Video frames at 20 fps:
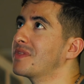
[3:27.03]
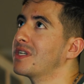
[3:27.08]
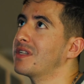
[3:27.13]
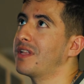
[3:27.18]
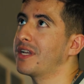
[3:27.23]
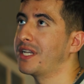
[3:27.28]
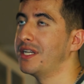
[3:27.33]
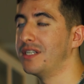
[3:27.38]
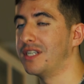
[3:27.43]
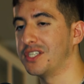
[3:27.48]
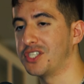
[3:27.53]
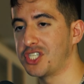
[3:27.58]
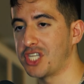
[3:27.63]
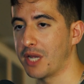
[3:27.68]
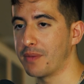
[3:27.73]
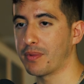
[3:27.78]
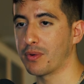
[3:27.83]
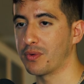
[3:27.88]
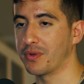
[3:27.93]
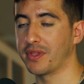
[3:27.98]
like in
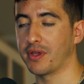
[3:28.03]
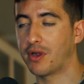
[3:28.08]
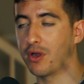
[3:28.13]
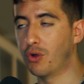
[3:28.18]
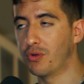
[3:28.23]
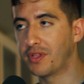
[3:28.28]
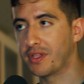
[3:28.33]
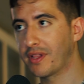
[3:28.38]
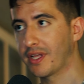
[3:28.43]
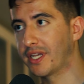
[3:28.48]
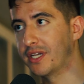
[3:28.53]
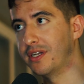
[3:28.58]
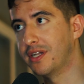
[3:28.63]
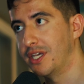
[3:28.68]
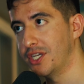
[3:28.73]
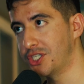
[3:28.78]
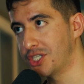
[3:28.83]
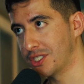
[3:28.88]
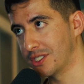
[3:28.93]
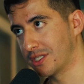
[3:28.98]
December when they're holding like a
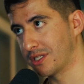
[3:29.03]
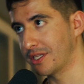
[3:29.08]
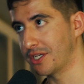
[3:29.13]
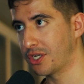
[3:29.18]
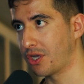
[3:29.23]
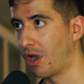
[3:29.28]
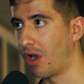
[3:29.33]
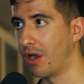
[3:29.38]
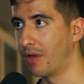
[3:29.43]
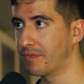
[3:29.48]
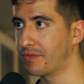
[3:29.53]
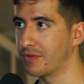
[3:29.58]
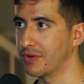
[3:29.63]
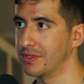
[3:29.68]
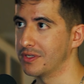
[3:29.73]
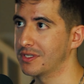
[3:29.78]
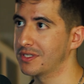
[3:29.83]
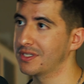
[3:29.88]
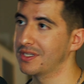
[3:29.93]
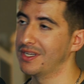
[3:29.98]
Nations League
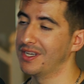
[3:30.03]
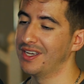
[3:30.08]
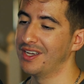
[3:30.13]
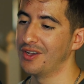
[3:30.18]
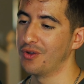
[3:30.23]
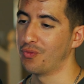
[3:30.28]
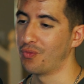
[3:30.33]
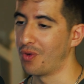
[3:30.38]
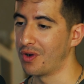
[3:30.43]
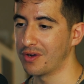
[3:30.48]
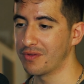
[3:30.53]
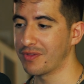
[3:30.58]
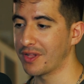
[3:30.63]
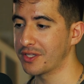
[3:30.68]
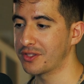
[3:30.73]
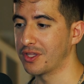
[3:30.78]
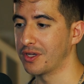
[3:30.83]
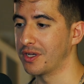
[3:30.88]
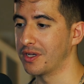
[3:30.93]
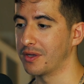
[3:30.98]
conference, one of
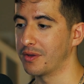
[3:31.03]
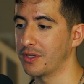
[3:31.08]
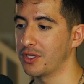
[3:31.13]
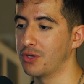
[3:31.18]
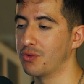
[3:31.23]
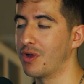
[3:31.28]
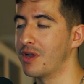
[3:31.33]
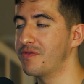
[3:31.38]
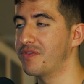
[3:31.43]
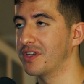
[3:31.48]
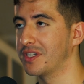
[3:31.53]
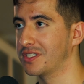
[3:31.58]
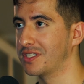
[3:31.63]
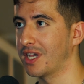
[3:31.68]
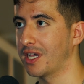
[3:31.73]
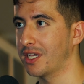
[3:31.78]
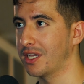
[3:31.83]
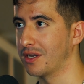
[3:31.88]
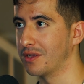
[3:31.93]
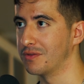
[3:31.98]
like the UEFA
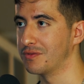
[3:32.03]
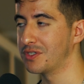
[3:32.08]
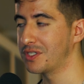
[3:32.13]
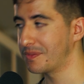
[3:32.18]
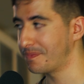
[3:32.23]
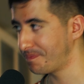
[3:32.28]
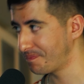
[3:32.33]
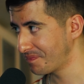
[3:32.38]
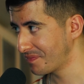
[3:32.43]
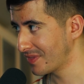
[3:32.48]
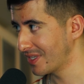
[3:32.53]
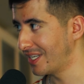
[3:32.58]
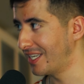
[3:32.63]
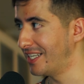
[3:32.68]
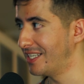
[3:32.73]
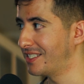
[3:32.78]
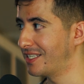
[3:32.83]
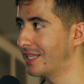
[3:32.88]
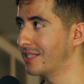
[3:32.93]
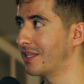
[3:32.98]
executives,
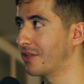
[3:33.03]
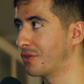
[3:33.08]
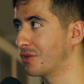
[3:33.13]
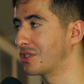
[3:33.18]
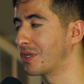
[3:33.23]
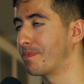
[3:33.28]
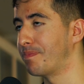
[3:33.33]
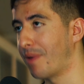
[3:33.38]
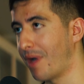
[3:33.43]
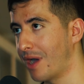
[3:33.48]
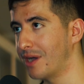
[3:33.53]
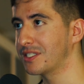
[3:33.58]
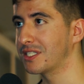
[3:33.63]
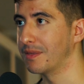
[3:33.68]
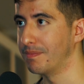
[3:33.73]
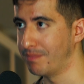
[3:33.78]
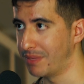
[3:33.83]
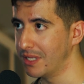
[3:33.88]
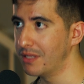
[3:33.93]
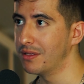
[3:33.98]
he said that there's a
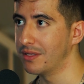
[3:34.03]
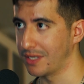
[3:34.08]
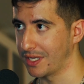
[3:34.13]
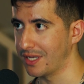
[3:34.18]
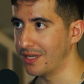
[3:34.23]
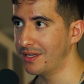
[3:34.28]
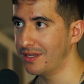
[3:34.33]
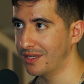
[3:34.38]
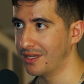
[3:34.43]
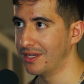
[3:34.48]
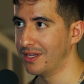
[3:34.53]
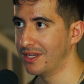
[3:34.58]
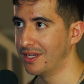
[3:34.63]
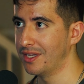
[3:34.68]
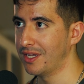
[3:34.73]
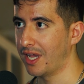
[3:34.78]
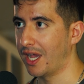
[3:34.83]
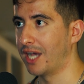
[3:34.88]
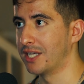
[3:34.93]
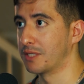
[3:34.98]
possibility
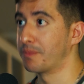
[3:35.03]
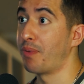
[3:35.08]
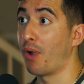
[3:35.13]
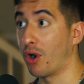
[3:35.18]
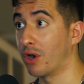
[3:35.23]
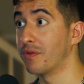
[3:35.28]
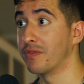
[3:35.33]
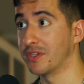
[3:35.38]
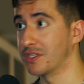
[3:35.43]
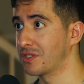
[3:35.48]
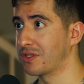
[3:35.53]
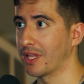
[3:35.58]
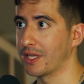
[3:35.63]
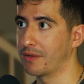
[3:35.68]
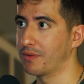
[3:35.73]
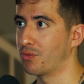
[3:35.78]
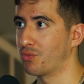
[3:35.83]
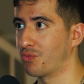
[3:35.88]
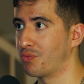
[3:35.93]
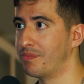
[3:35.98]
as a part of this like
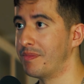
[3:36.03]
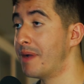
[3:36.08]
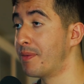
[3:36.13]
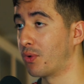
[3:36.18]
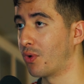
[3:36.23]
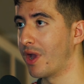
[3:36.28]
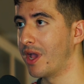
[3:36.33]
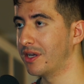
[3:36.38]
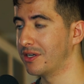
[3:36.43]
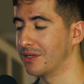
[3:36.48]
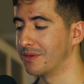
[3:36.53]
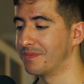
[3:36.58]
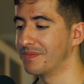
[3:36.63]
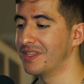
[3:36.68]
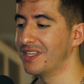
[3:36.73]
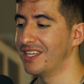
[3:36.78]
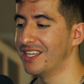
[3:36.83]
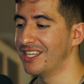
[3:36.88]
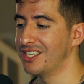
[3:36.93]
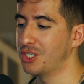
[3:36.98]
memorandum
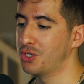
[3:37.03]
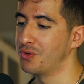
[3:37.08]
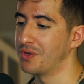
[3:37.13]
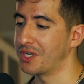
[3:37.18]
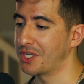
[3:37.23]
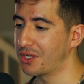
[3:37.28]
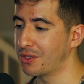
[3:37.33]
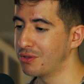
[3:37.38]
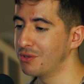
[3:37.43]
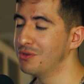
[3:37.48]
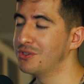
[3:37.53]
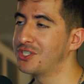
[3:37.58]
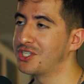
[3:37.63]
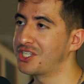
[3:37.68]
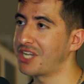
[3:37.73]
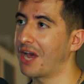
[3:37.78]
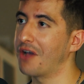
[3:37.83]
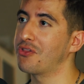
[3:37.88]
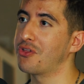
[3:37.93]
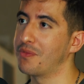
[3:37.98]
to include
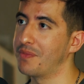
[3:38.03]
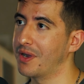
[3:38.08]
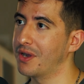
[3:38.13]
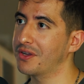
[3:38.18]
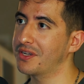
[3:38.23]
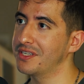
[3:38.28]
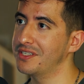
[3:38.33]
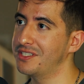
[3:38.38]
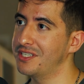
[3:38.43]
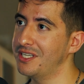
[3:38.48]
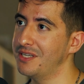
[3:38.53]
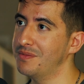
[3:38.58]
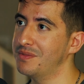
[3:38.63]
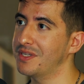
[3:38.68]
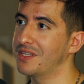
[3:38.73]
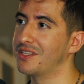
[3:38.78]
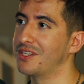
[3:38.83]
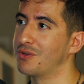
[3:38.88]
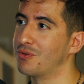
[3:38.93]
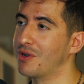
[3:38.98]
South American teams
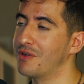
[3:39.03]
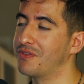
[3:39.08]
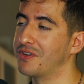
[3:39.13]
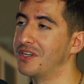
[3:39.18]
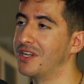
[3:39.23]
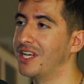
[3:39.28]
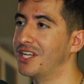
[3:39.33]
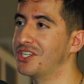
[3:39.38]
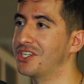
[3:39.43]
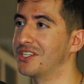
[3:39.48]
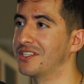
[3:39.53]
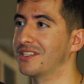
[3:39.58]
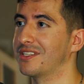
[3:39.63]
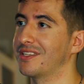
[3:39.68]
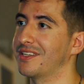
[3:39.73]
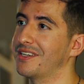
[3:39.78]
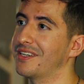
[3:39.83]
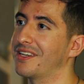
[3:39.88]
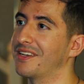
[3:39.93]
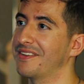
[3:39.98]
in the UEFA Nations
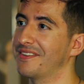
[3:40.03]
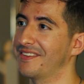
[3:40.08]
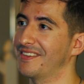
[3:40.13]
League.